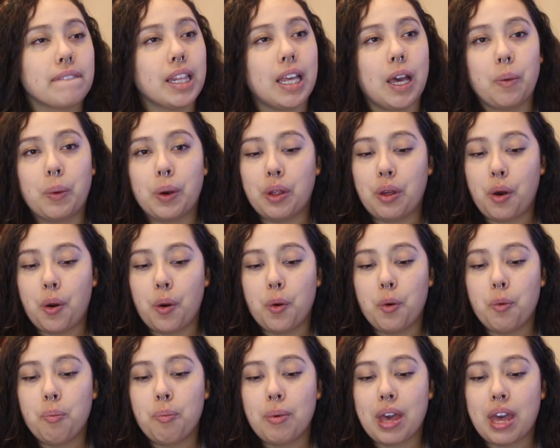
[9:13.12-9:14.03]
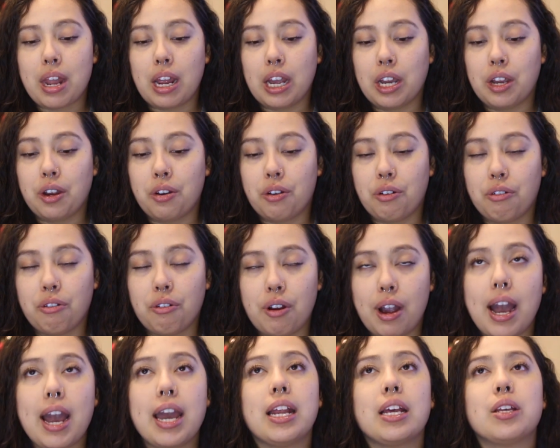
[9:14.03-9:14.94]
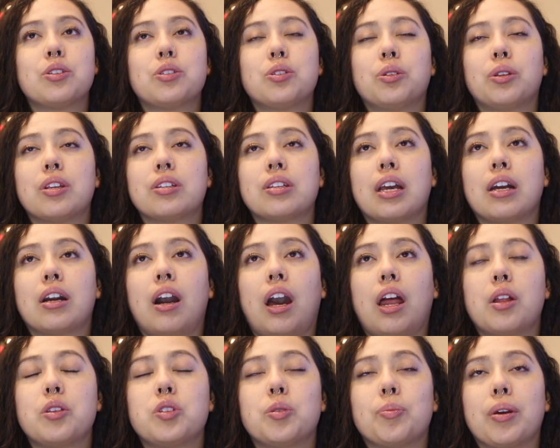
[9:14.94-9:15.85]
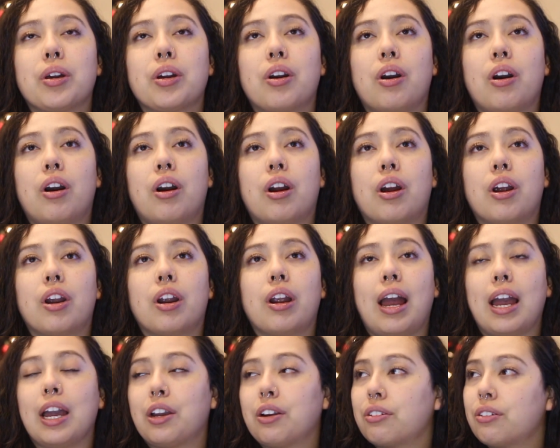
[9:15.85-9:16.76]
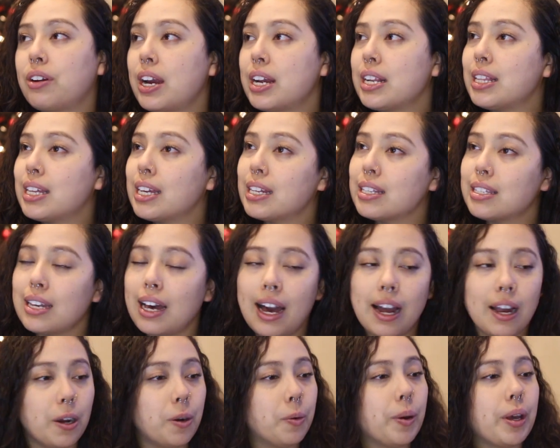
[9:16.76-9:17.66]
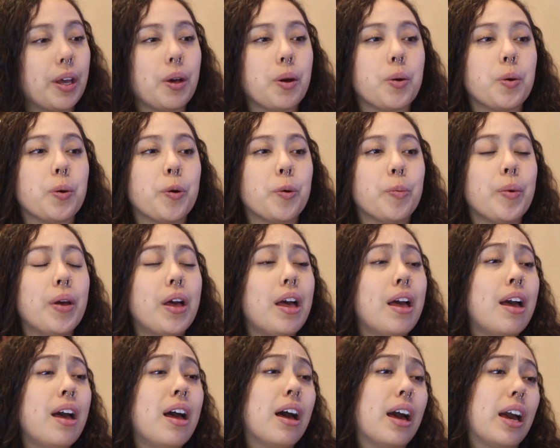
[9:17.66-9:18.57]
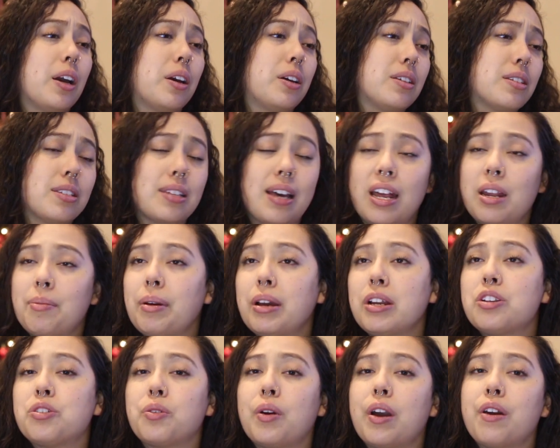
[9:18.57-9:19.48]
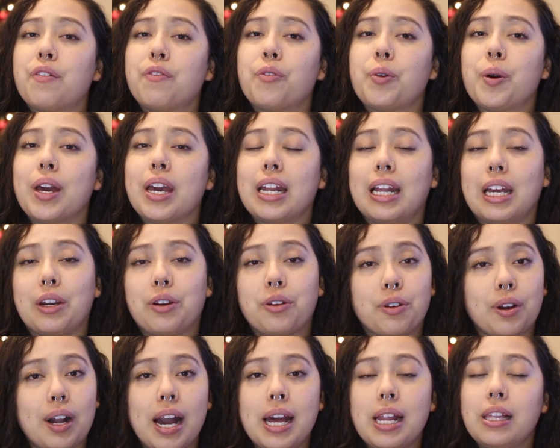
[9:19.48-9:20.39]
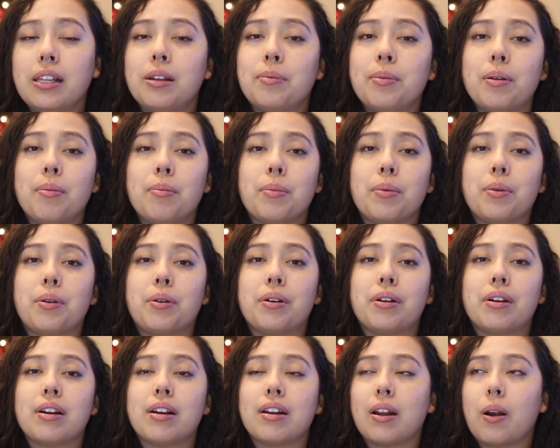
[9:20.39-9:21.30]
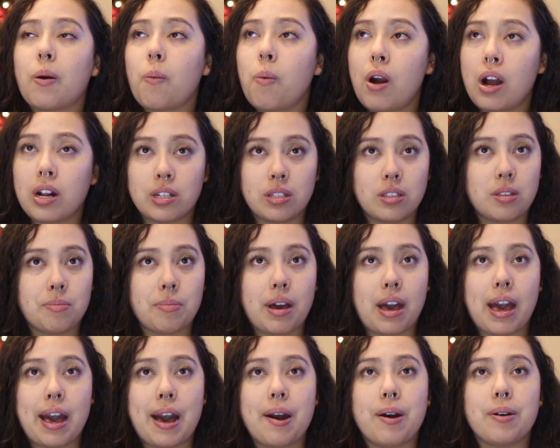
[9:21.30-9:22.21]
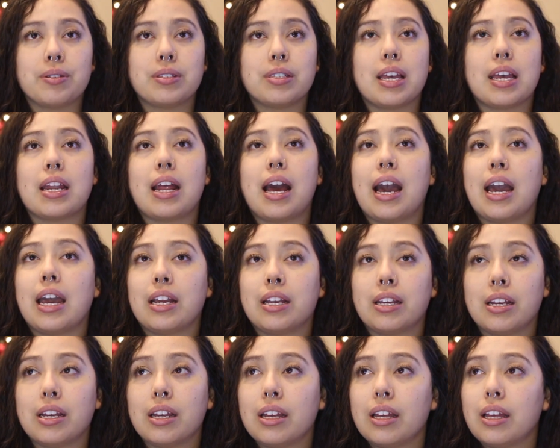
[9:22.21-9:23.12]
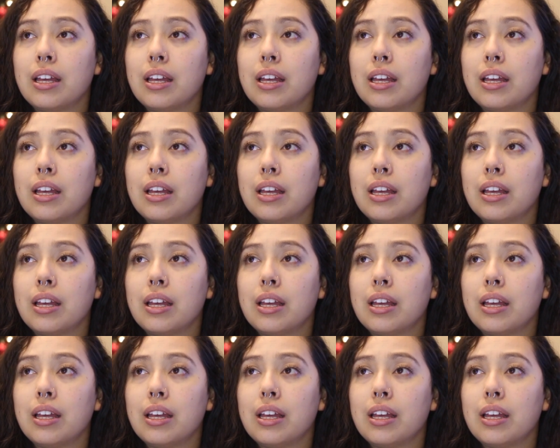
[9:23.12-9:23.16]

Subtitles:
I went home and I cried as soon as I got into my car. I cried the entire way home. I sat in my driveway and I cried a little bit more, and I walked to my house and I